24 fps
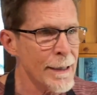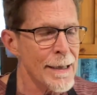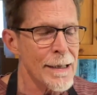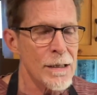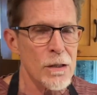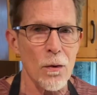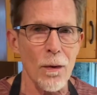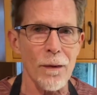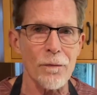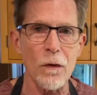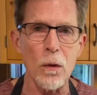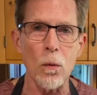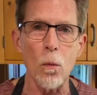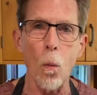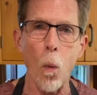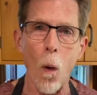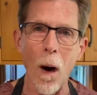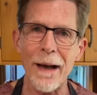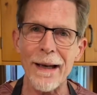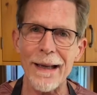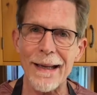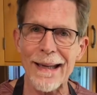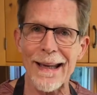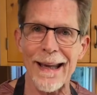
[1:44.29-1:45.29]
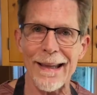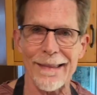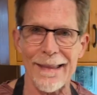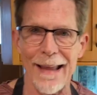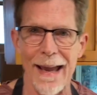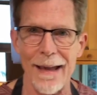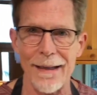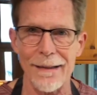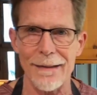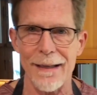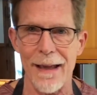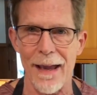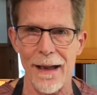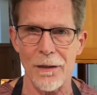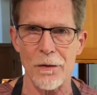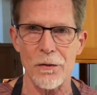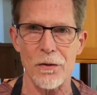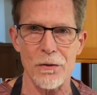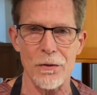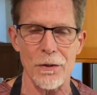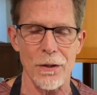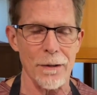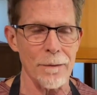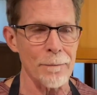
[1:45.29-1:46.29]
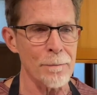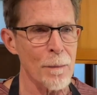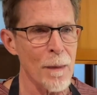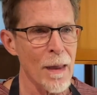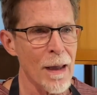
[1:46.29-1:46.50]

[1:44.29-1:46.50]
So if you want to get that texture,